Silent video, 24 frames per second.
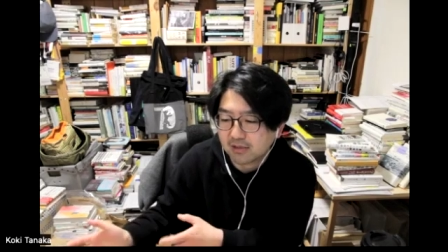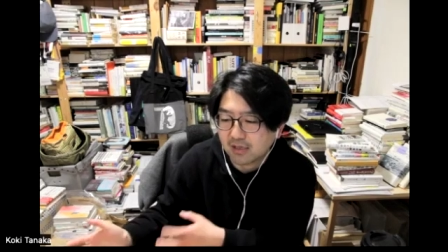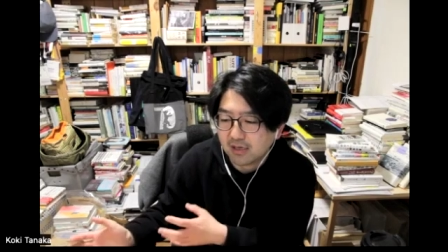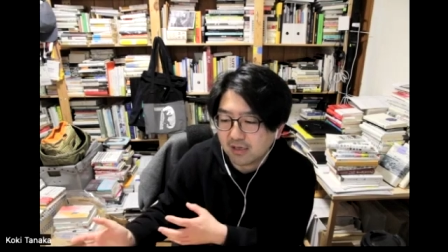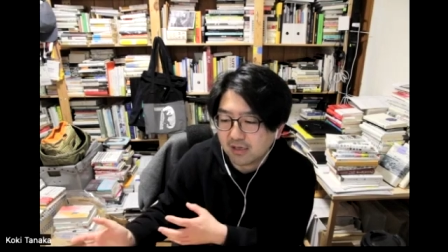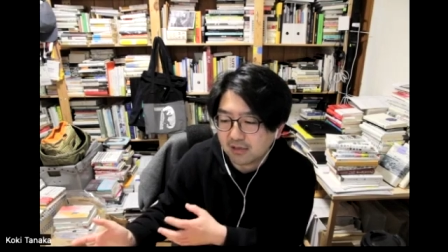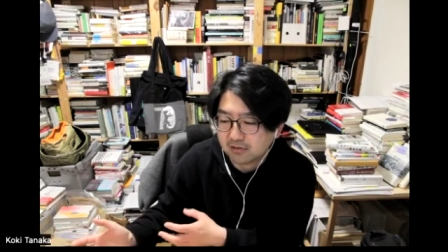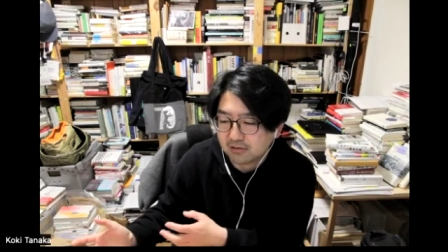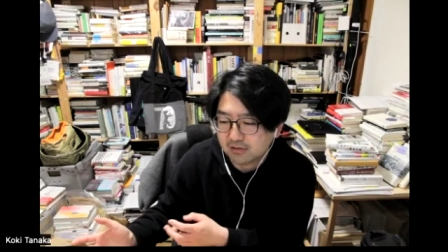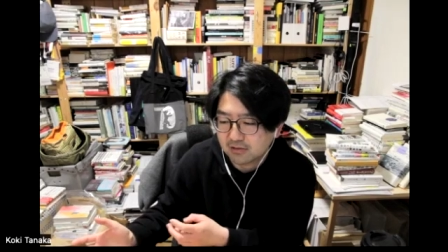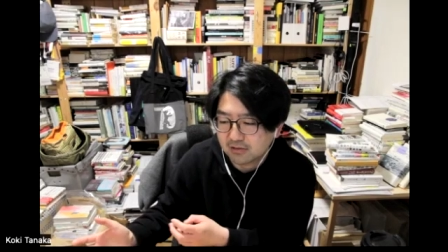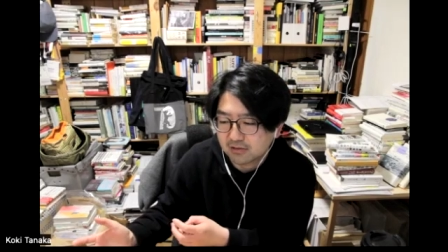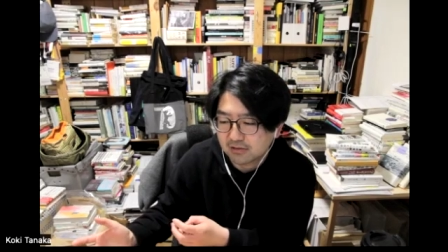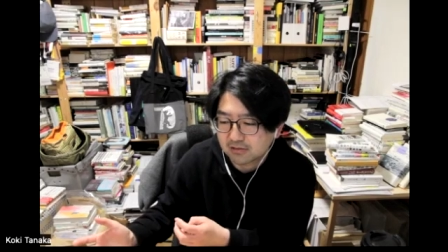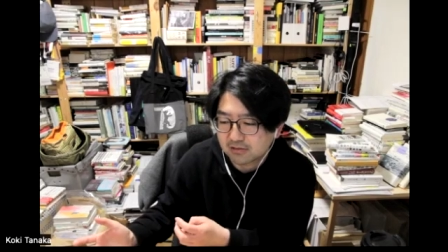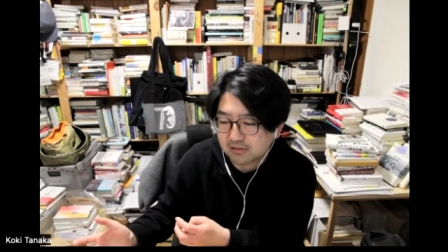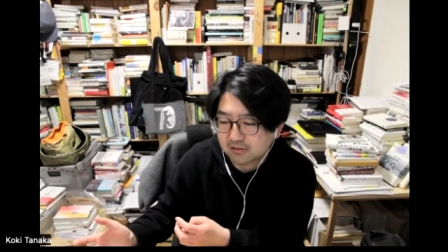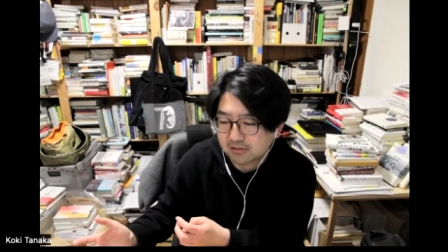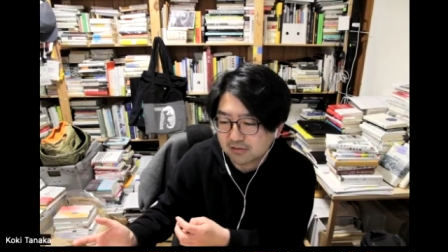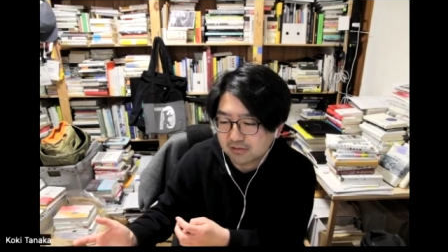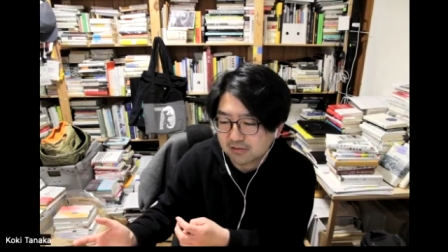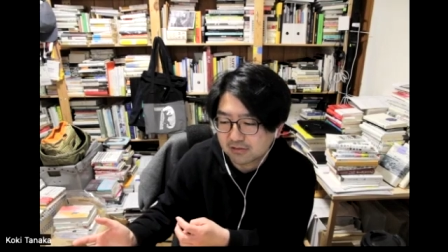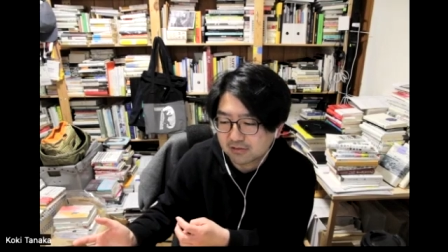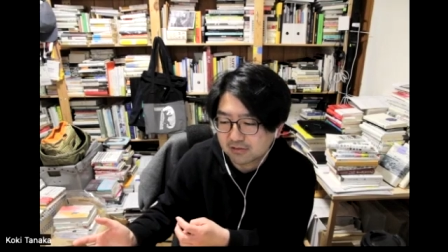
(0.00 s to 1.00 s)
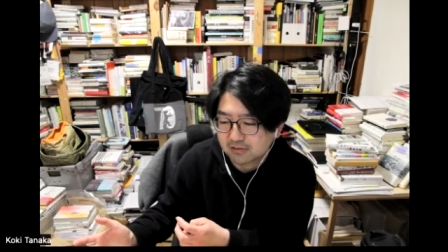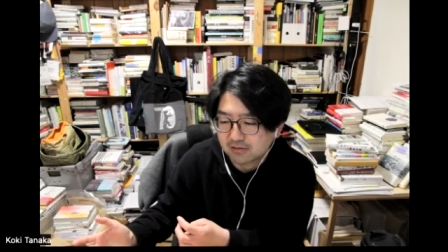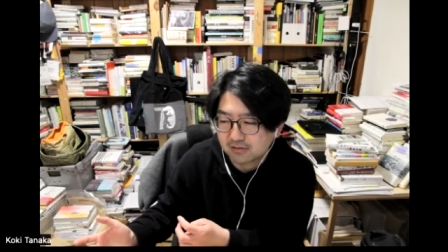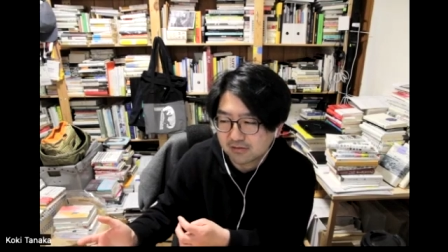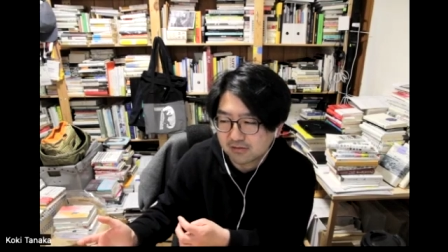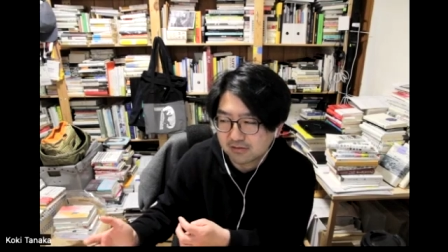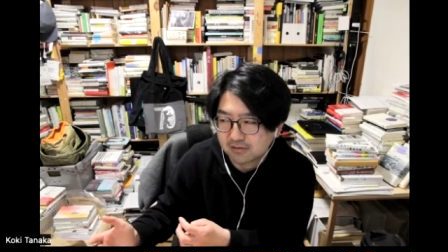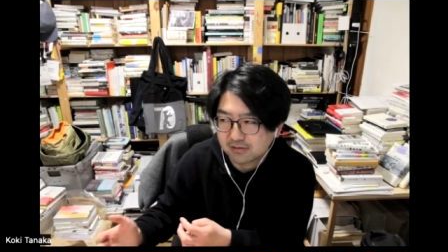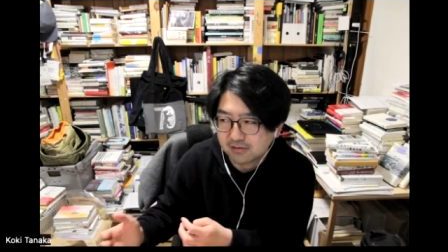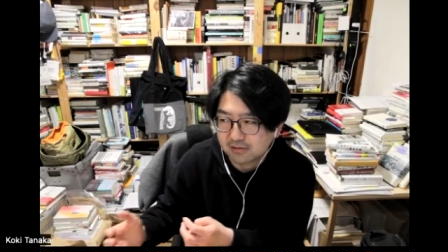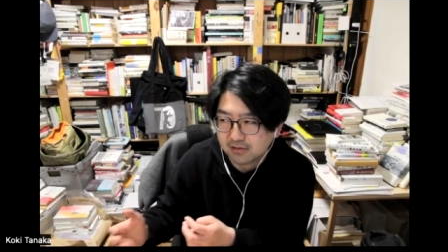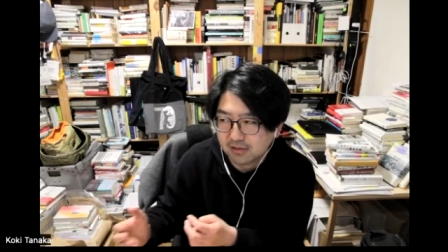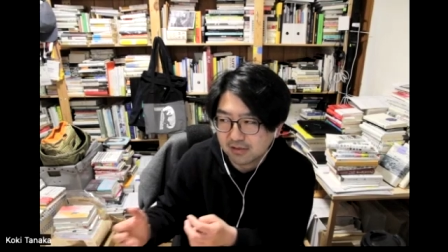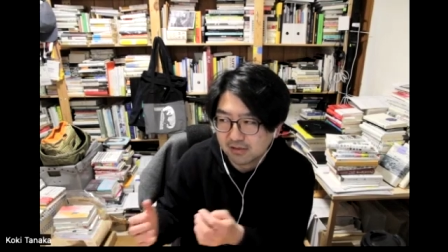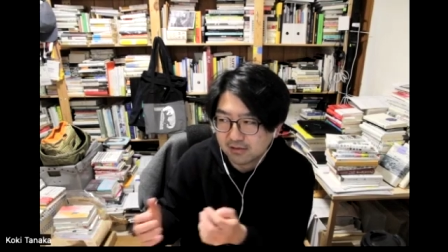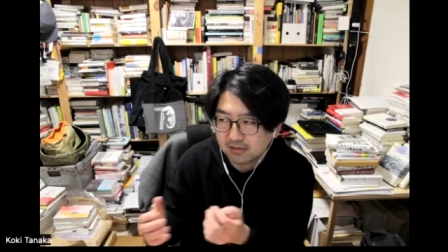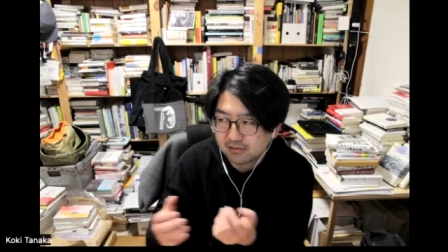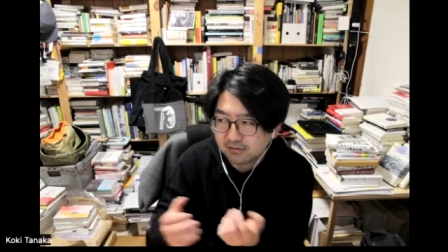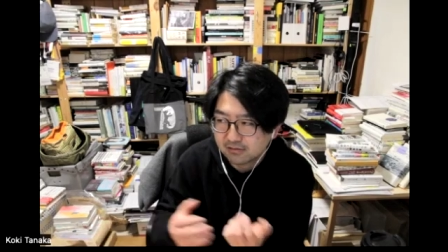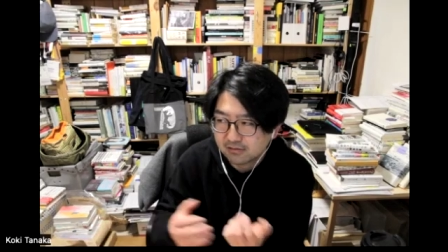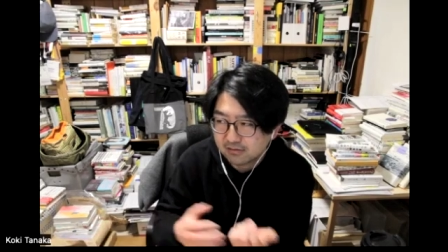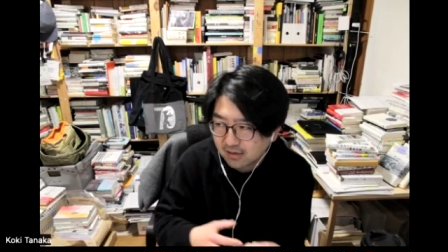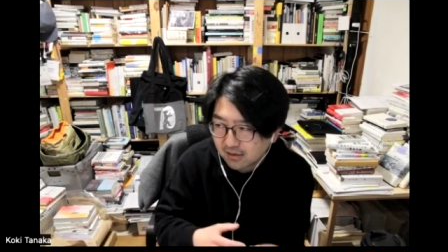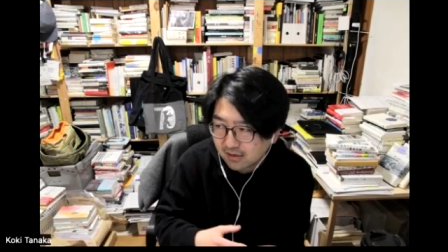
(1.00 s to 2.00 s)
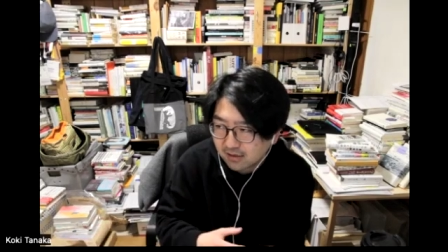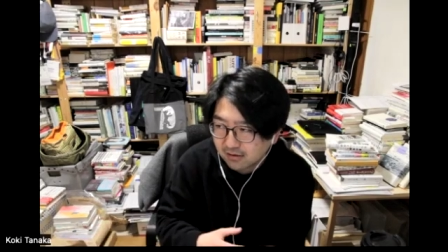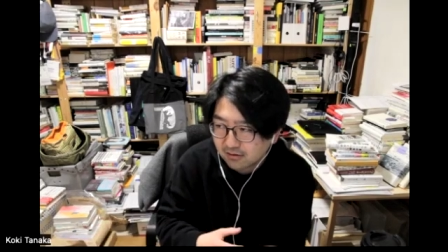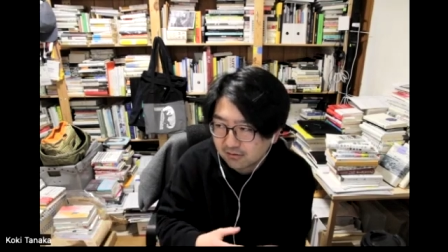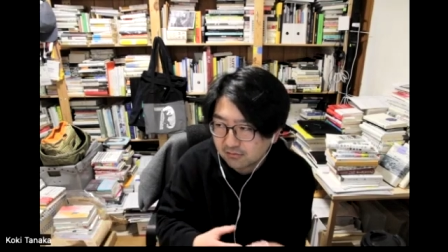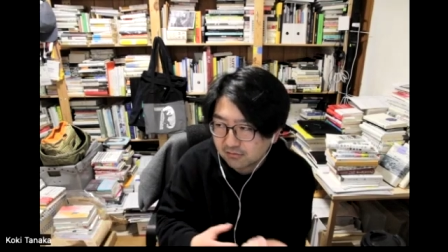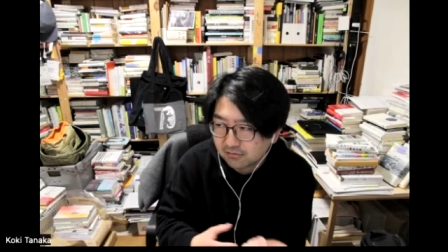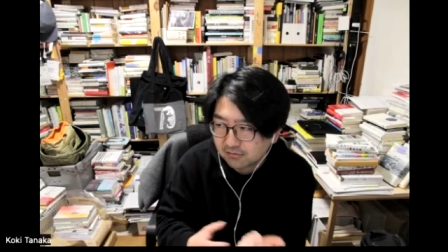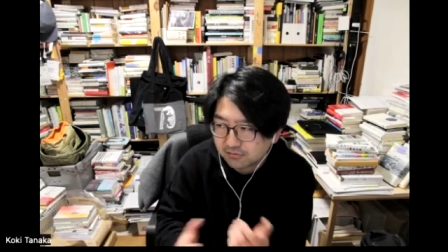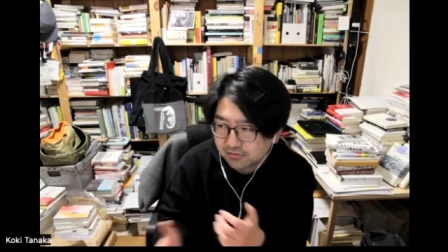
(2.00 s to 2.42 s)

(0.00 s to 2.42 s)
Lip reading: artist and now.